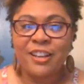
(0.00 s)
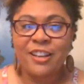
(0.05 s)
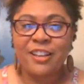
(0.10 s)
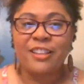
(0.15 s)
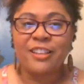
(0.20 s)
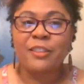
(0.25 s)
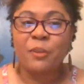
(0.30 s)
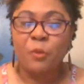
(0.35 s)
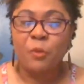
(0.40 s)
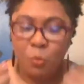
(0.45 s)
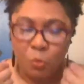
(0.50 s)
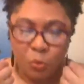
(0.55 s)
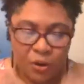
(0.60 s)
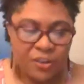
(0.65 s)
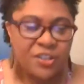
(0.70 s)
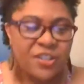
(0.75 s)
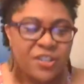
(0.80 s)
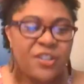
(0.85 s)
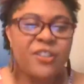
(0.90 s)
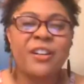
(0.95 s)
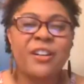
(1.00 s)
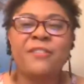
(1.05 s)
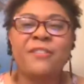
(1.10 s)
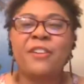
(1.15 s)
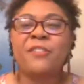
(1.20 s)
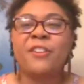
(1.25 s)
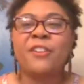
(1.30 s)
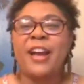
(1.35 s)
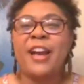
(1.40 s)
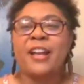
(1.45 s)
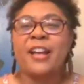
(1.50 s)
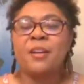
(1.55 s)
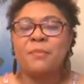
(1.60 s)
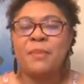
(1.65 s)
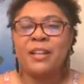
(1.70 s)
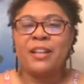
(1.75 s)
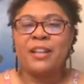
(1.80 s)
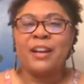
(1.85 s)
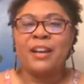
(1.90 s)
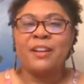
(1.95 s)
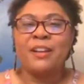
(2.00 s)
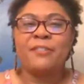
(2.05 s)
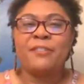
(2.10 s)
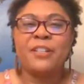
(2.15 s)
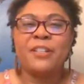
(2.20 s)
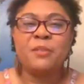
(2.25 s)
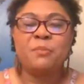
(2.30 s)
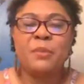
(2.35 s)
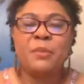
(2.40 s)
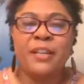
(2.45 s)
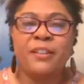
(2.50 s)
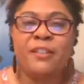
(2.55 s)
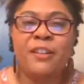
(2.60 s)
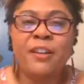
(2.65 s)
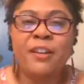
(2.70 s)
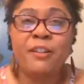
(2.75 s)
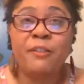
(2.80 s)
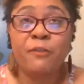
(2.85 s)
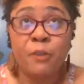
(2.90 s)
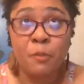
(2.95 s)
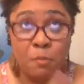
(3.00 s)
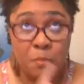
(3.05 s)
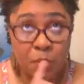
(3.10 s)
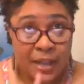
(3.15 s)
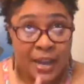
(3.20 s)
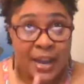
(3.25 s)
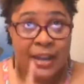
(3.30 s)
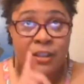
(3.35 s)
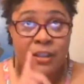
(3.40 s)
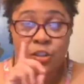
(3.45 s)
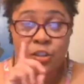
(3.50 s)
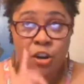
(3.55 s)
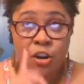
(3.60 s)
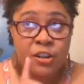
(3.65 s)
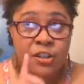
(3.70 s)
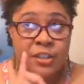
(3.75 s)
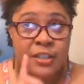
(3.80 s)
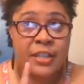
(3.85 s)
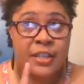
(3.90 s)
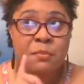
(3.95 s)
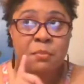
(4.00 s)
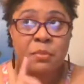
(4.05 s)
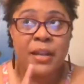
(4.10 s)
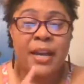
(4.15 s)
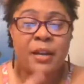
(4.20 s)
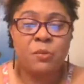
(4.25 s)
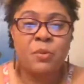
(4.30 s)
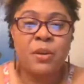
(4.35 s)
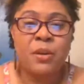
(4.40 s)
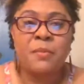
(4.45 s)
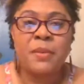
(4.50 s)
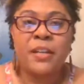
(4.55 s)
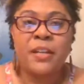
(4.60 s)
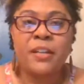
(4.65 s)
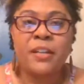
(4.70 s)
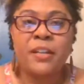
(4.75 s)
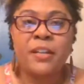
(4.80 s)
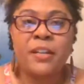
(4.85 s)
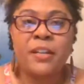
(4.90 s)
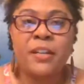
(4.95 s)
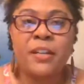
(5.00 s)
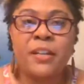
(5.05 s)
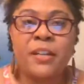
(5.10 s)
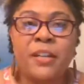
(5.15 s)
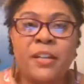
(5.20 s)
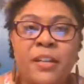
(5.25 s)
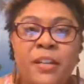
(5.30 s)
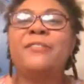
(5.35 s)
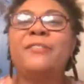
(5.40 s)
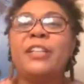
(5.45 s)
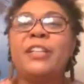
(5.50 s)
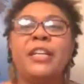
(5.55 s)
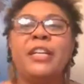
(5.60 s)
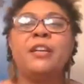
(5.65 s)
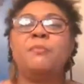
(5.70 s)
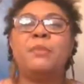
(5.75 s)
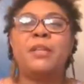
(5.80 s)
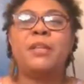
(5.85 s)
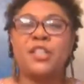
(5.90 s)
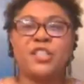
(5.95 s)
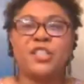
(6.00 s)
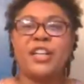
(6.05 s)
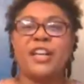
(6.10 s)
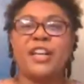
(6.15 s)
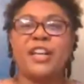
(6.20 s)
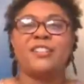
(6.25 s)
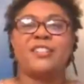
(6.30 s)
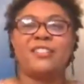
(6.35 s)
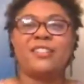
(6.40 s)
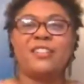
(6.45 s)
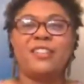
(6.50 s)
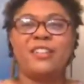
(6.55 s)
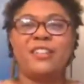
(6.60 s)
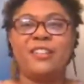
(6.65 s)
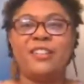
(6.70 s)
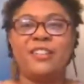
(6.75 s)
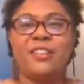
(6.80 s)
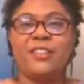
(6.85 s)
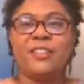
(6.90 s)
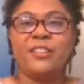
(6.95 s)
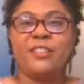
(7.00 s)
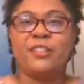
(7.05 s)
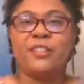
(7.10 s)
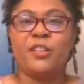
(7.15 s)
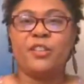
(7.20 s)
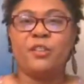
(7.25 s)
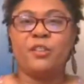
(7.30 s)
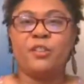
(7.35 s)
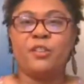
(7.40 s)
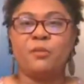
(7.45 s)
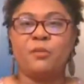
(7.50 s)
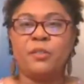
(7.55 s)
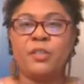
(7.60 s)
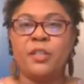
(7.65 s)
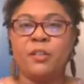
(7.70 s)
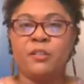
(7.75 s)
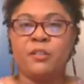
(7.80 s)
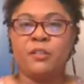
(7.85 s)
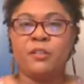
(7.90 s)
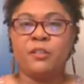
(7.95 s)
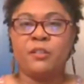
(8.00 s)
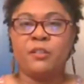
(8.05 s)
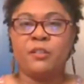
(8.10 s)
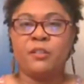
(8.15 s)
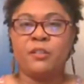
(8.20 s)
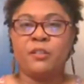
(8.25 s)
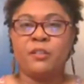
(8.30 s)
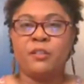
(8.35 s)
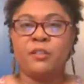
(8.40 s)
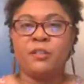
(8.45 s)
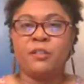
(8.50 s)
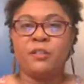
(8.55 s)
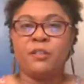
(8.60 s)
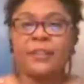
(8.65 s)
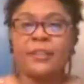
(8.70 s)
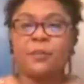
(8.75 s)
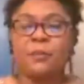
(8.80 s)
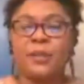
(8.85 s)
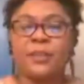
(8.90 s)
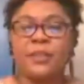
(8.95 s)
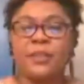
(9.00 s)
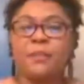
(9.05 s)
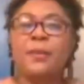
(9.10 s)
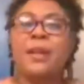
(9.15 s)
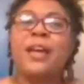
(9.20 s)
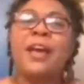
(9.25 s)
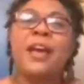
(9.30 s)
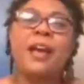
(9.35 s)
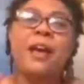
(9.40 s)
The worst hurt I've ever had in my life has been from dark-skinned Black women who didn't even give me a chance to be friendly with them.